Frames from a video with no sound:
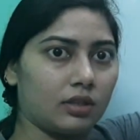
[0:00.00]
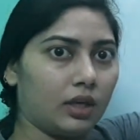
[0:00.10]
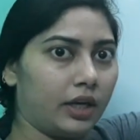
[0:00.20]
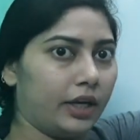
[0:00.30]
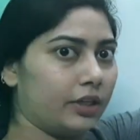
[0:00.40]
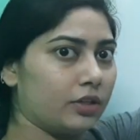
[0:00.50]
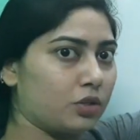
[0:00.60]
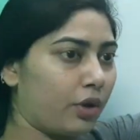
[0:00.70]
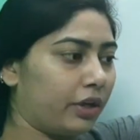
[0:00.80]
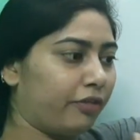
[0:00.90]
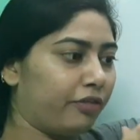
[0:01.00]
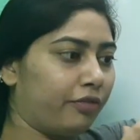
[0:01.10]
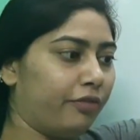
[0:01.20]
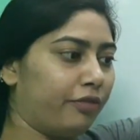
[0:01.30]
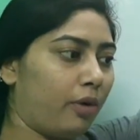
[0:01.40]
It is going
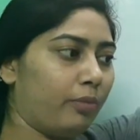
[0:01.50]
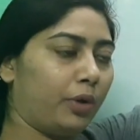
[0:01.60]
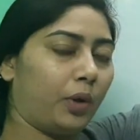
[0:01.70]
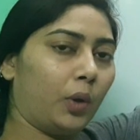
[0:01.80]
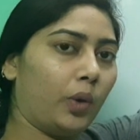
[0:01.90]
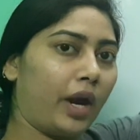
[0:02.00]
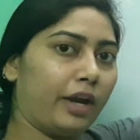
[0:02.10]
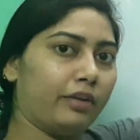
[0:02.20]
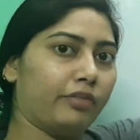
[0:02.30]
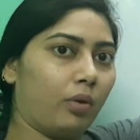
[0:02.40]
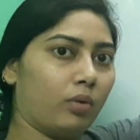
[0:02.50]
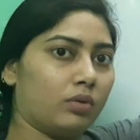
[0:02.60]
from to and fro.